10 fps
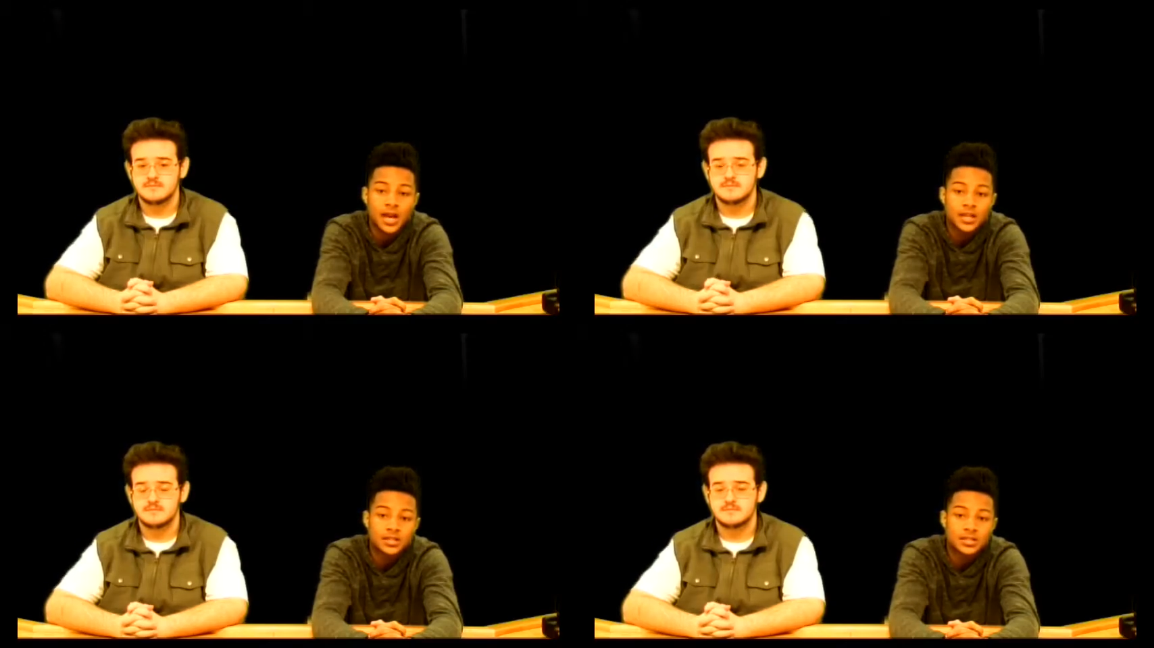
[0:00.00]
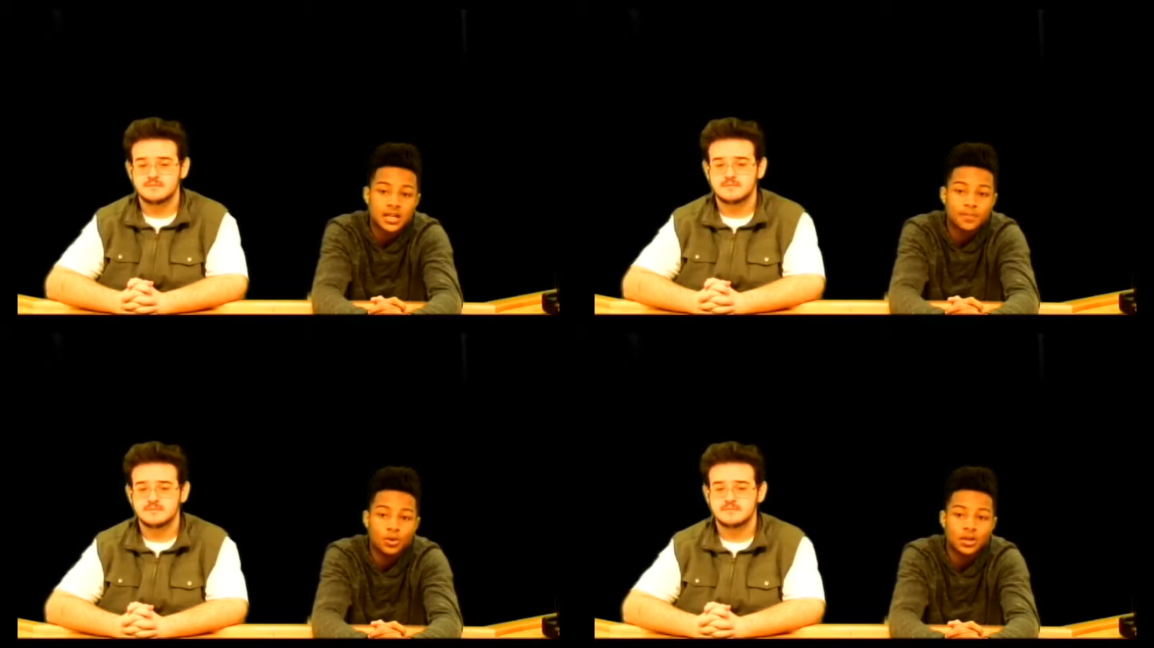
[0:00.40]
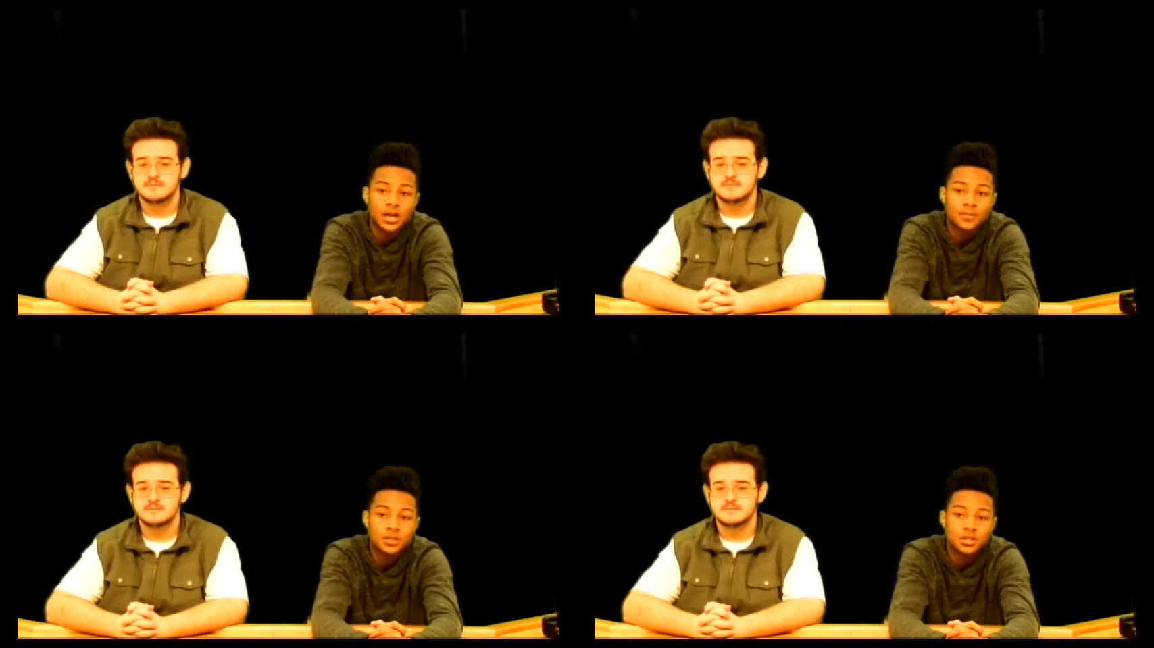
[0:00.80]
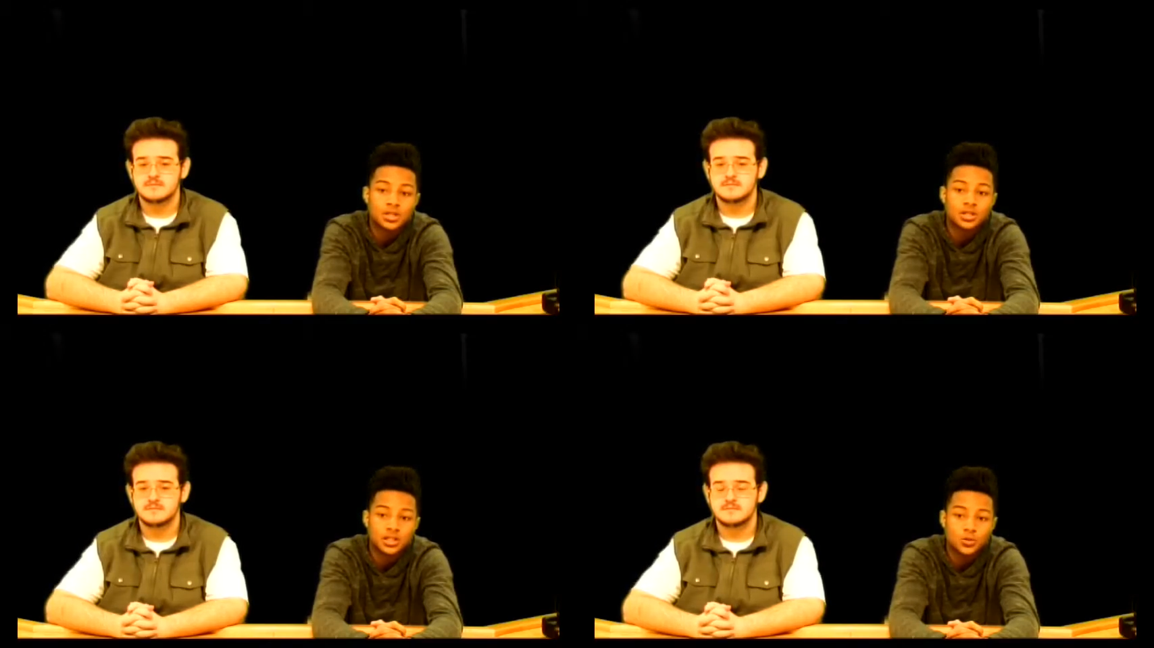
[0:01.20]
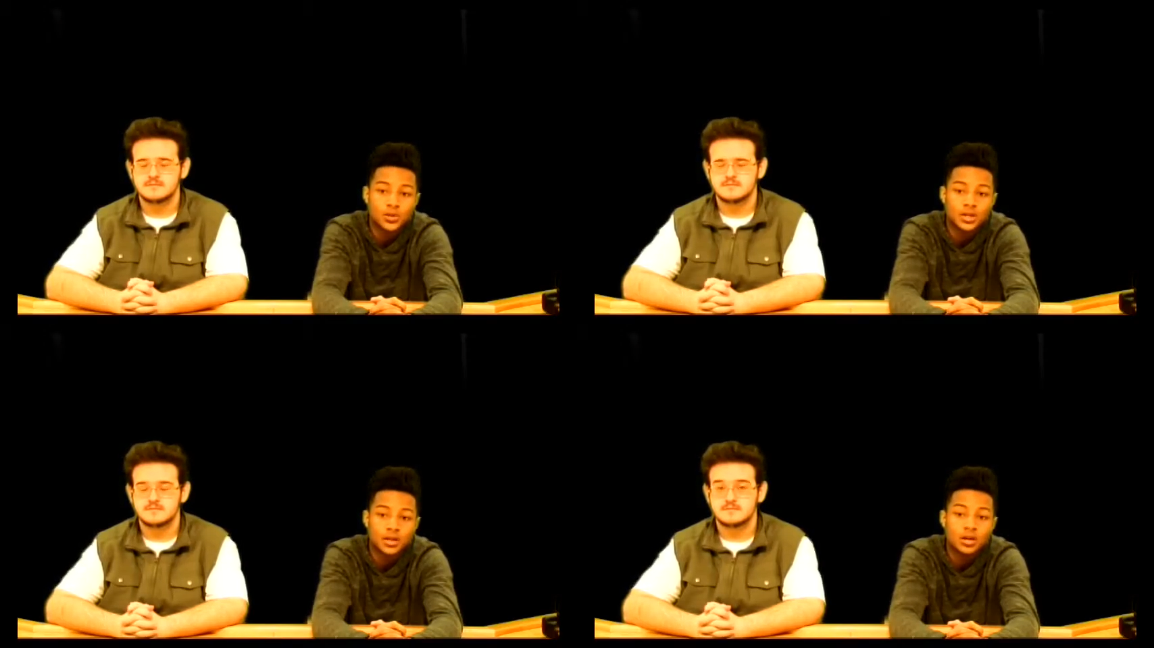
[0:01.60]
Speaker 1: at the state bowling competition this
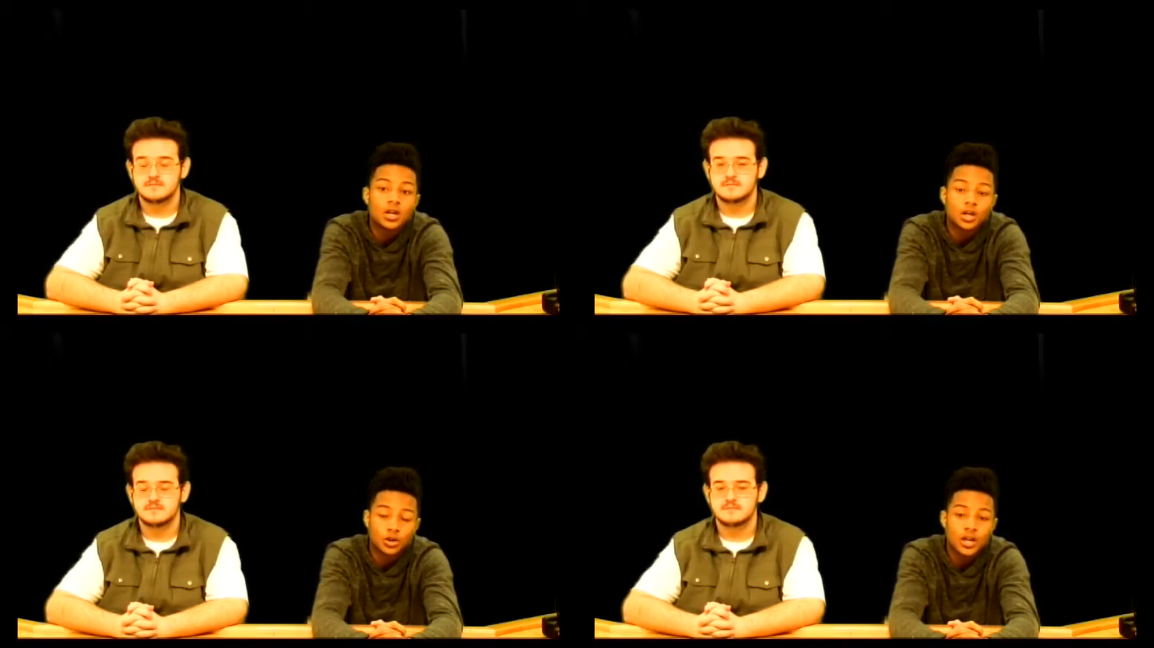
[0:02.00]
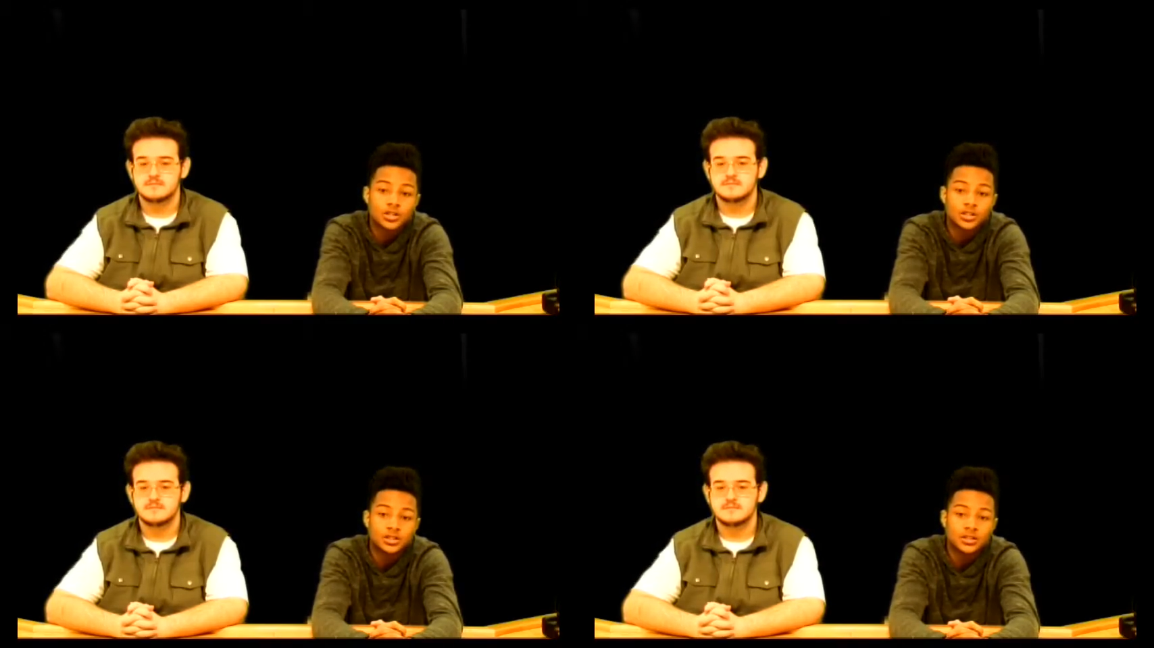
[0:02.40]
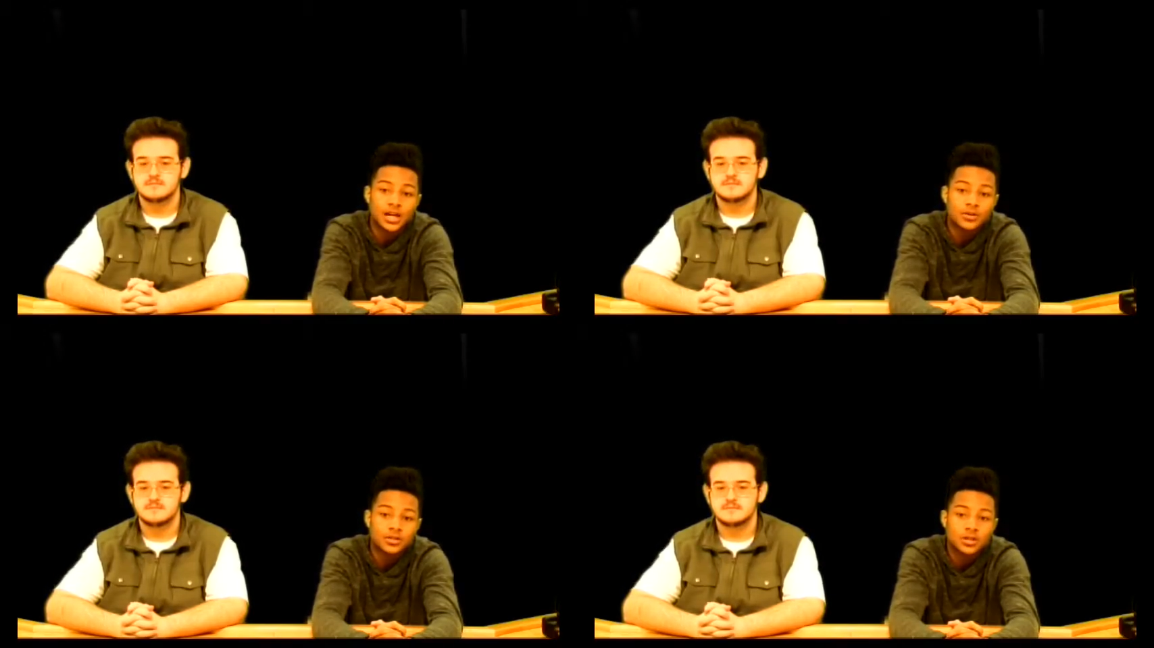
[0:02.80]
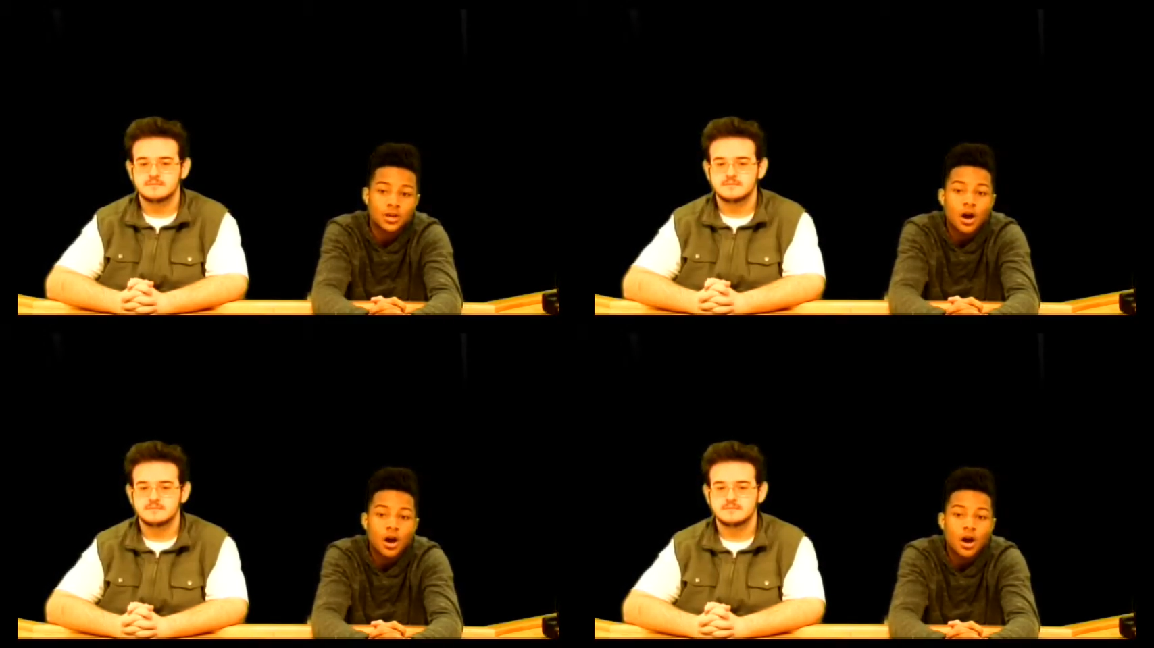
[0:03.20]
weekend. Congratulations, Cyrus.